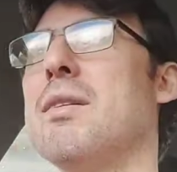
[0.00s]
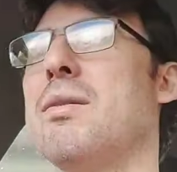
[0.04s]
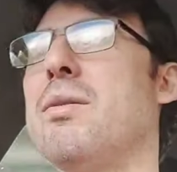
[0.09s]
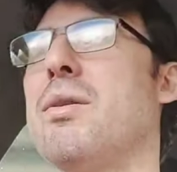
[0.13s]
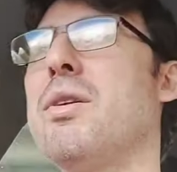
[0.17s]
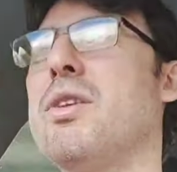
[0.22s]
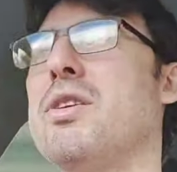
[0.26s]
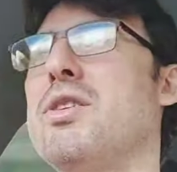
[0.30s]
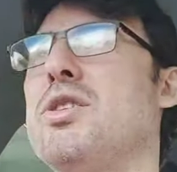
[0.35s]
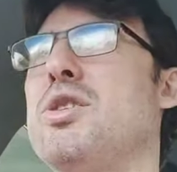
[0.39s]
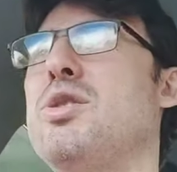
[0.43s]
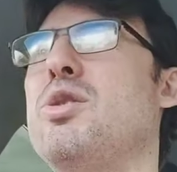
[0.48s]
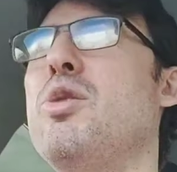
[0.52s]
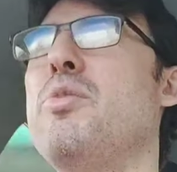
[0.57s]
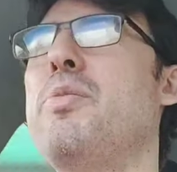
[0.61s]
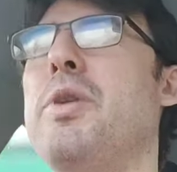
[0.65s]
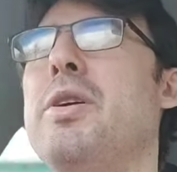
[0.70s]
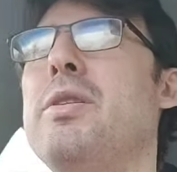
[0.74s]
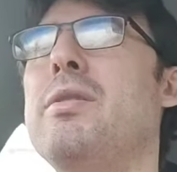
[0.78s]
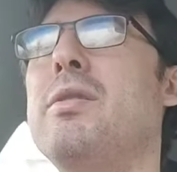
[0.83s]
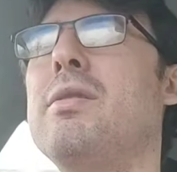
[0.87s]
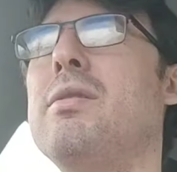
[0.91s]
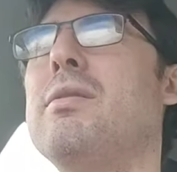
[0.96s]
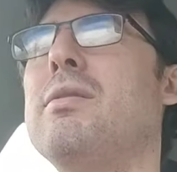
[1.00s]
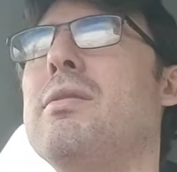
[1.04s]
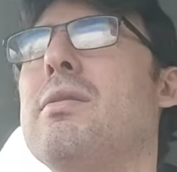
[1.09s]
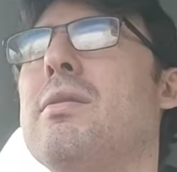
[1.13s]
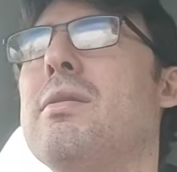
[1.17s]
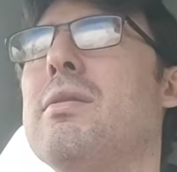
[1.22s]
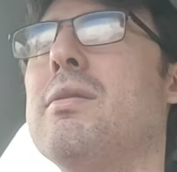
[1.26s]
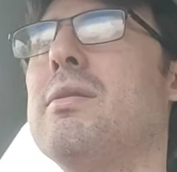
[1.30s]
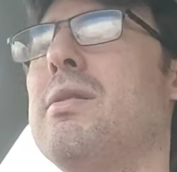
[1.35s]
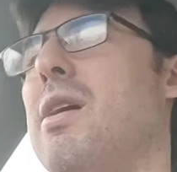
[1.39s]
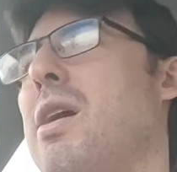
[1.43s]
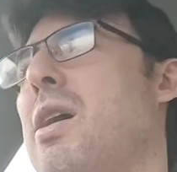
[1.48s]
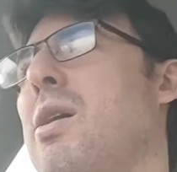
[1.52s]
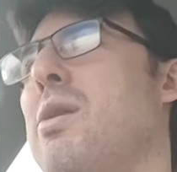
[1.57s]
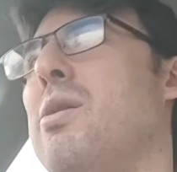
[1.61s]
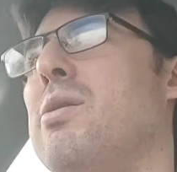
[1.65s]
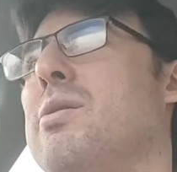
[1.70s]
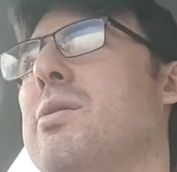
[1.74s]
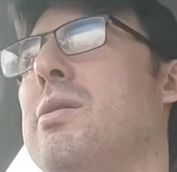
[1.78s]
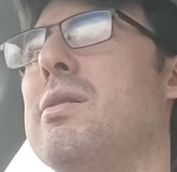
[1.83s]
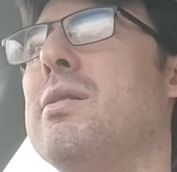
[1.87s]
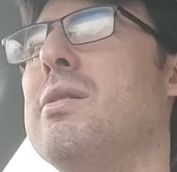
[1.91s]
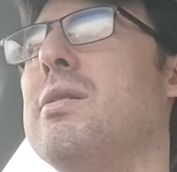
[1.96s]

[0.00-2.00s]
What are they, stupid? No.